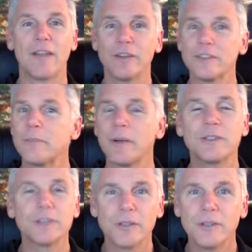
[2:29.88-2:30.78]
of your
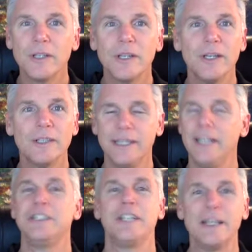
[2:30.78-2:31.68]
spiritual
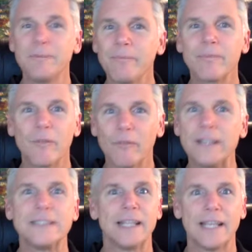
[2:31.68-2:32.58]
teaching
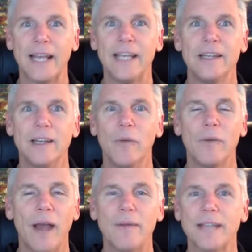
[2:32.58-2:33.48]
recently
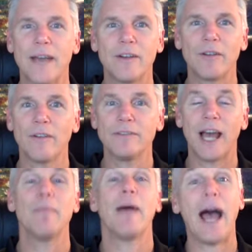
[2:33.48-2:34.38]
when I was having a rough
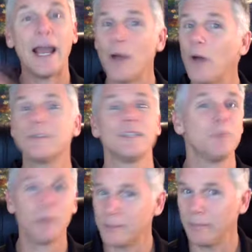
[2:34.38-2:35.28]
time, I know I'm still
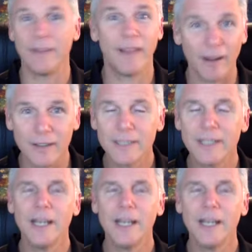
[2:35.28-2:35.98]
supposed to be there.